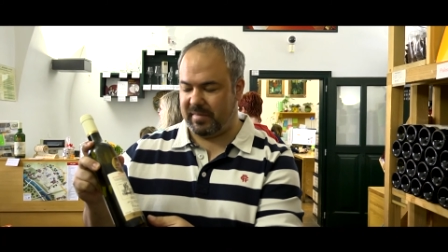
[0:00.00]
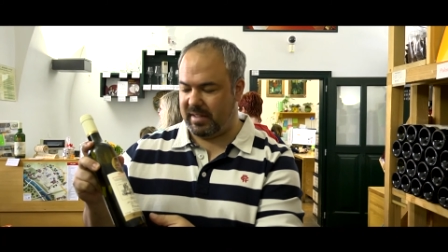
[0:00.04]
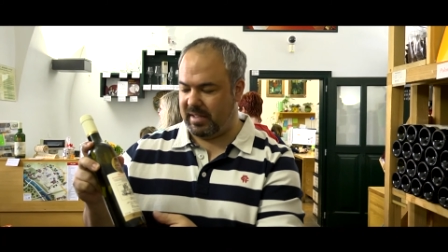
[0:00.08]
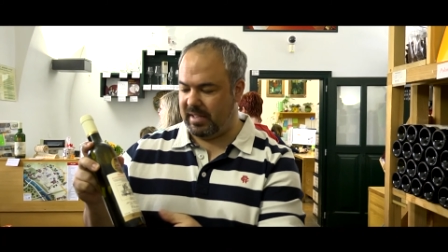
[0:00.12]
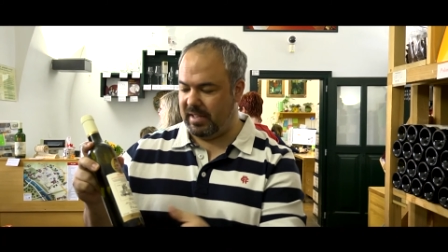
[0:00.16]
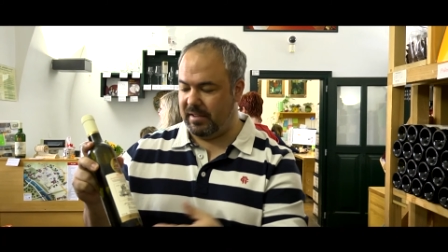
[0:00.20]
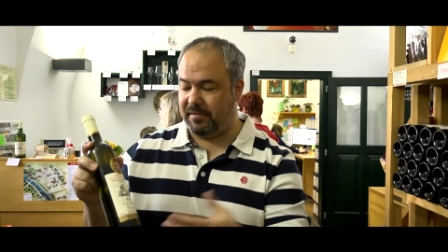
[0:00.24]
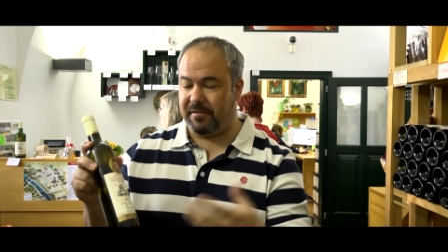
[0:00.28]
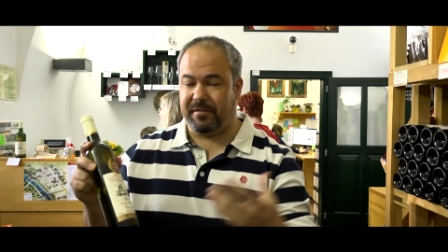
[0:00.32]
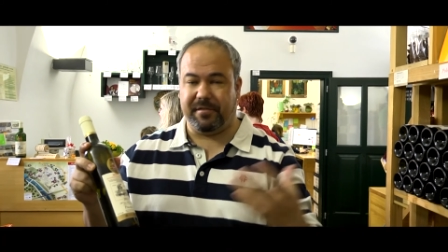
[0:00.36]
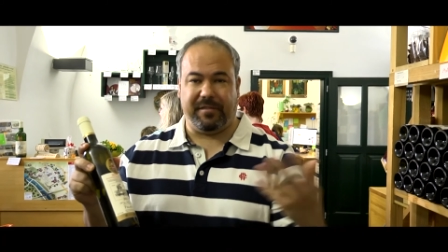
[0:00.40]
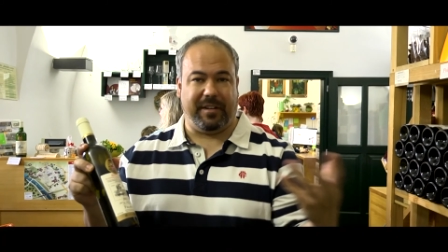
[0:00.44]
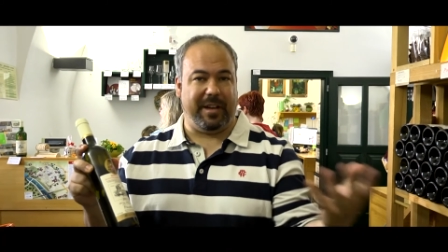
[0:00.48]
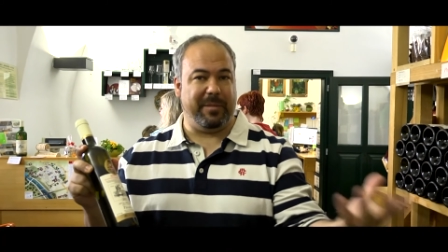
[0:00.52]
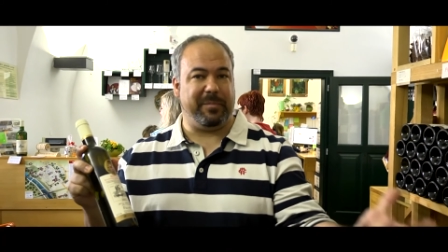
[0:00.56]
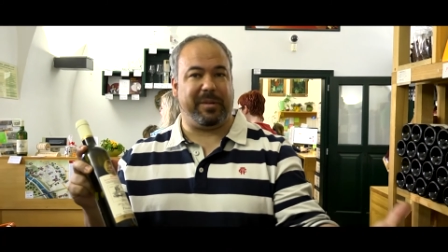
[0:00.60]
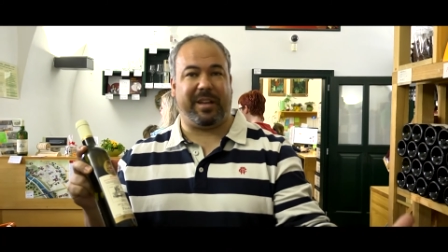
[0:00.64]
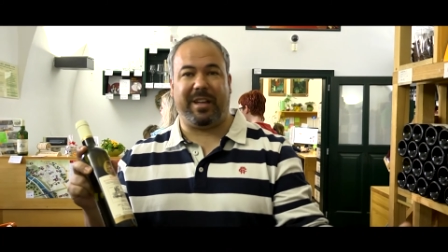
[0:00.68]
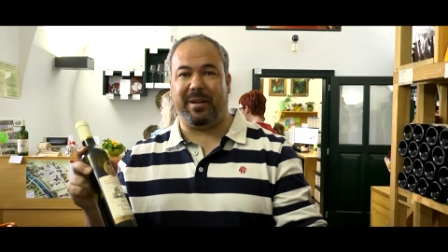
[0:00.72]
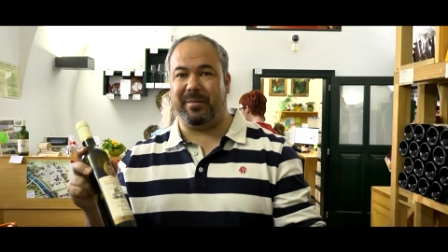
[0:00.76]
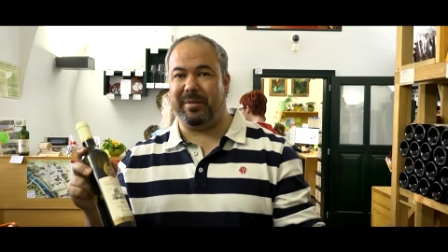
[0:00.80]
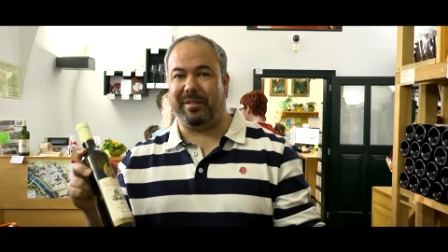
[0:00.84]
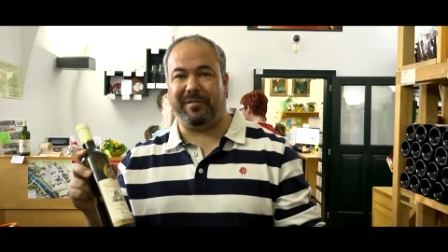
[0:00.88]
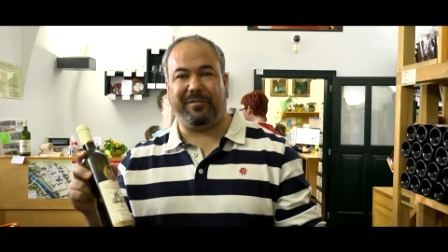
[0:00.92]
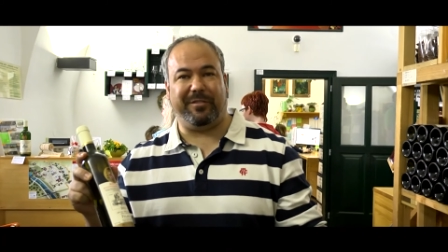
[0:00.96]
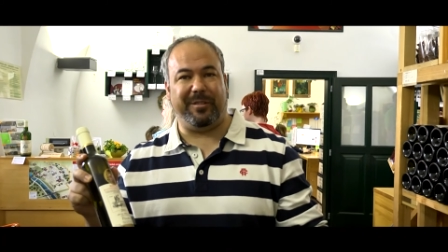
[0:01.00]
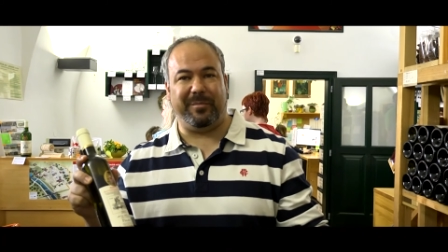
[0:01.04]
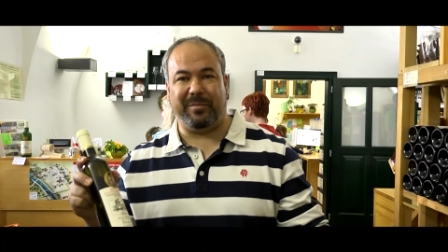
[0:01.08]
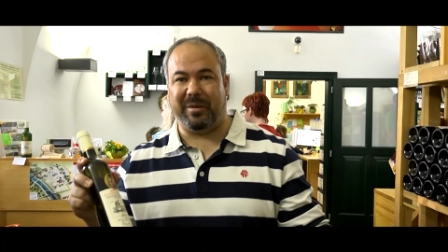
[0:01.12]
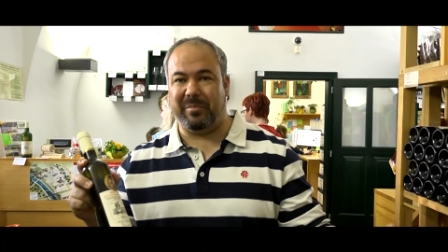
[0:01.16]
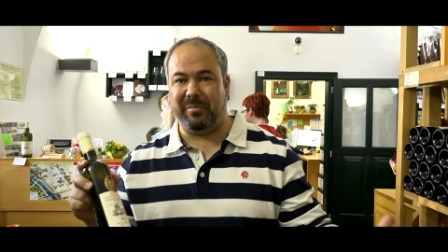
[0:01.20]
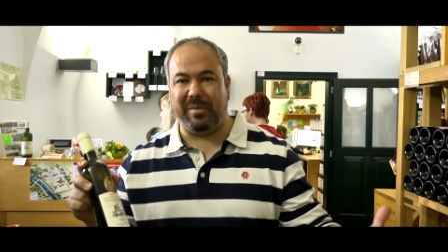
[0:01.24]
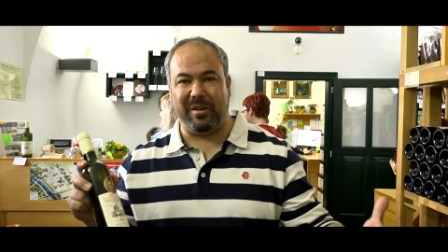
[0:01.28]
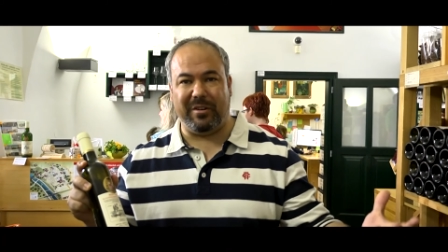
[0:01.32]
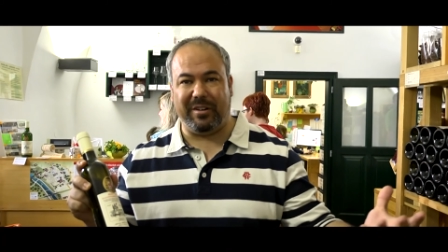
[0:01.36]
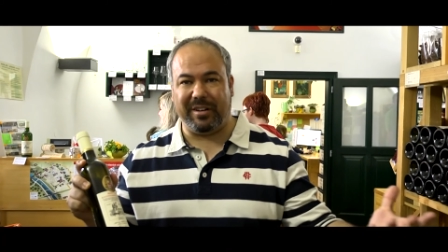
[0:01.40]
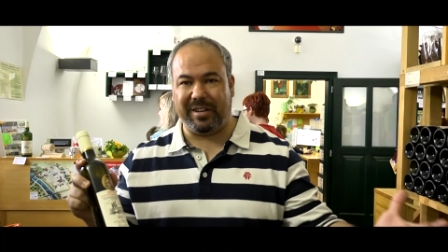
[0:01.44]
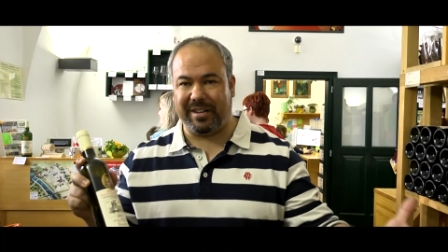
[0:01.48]
if I'm coming from
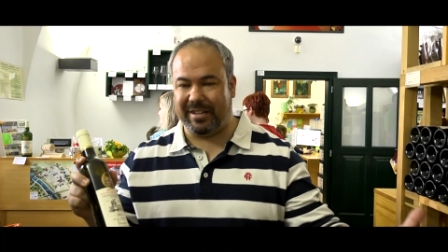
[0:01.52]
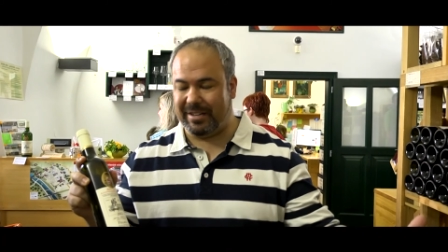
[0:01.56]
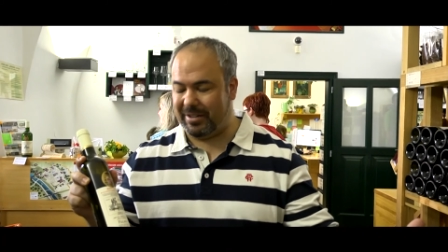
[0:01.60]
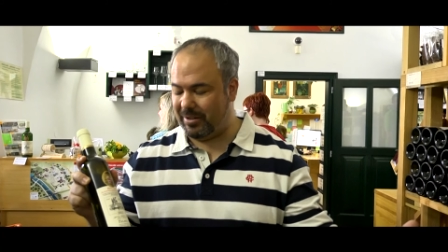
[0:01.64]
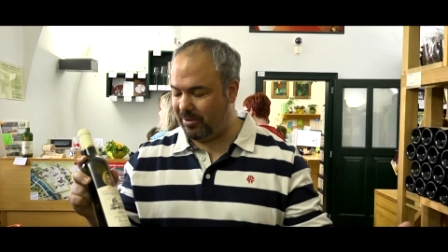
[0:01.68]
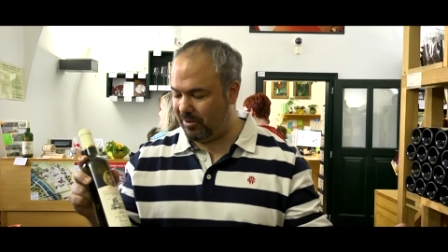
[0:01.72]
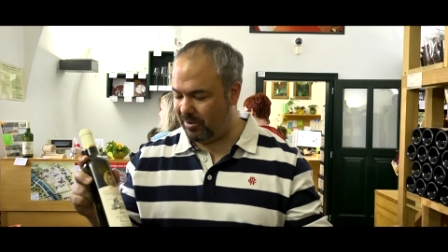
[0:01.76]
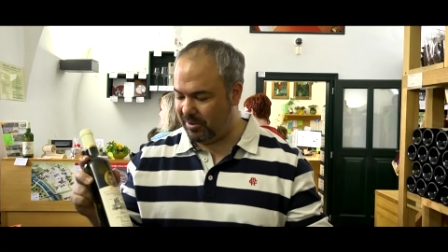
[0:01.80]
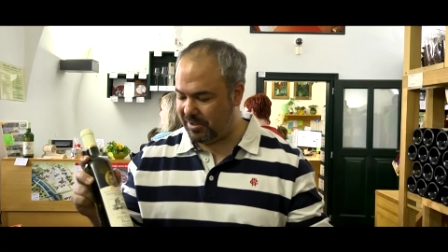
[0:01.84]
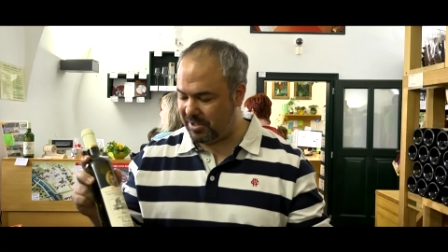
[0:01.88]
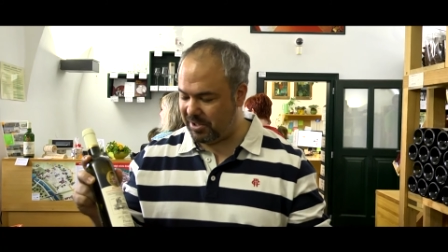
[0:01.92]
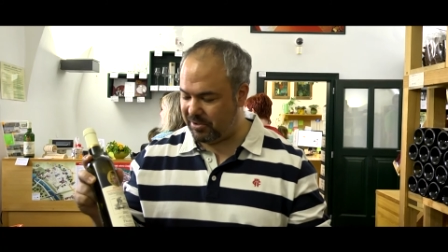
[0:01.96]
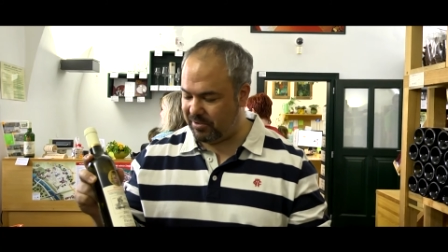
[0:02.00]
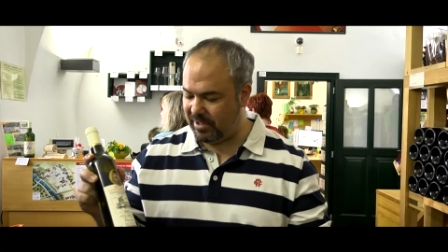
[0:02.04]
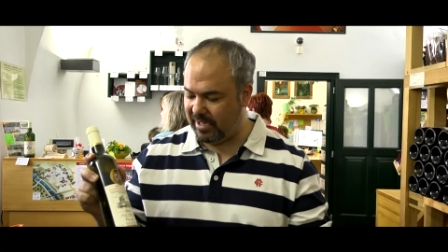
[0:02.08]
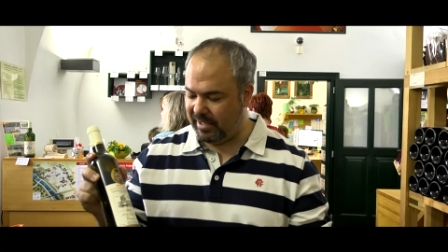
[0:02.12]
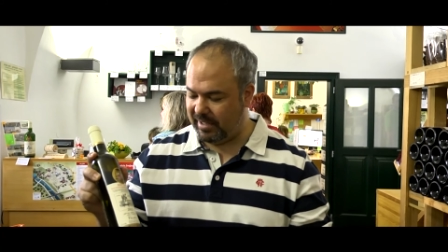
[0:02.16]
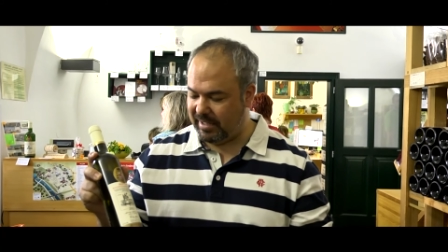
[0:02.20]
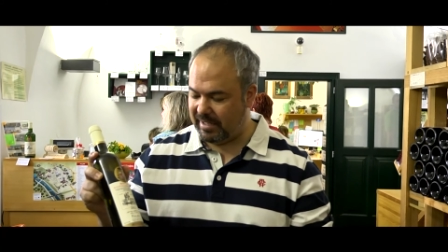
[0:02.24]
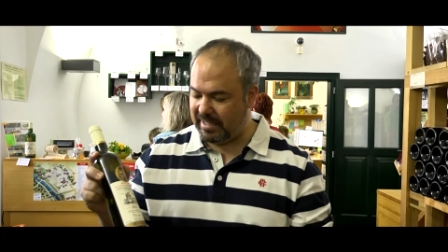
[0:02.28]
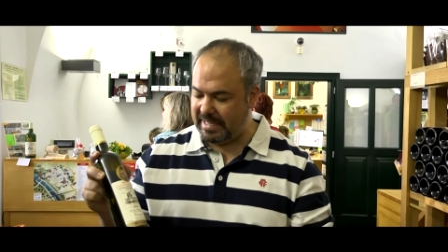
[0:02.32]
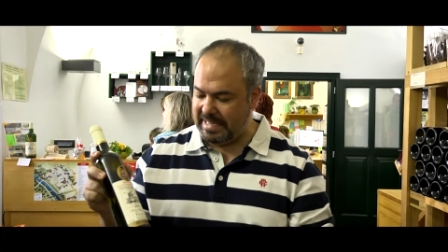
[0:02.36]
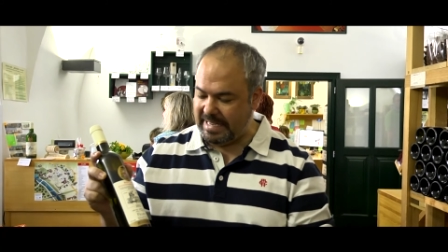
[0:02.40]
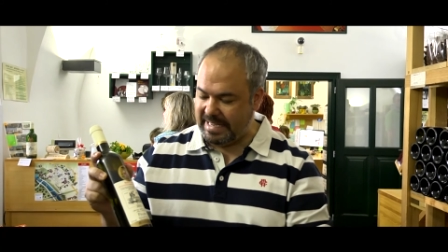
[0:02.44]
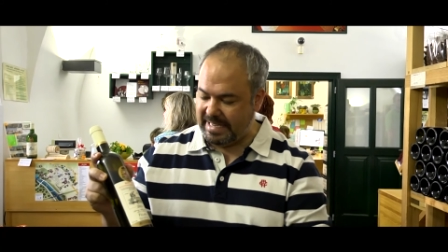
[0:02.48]
America or Australia,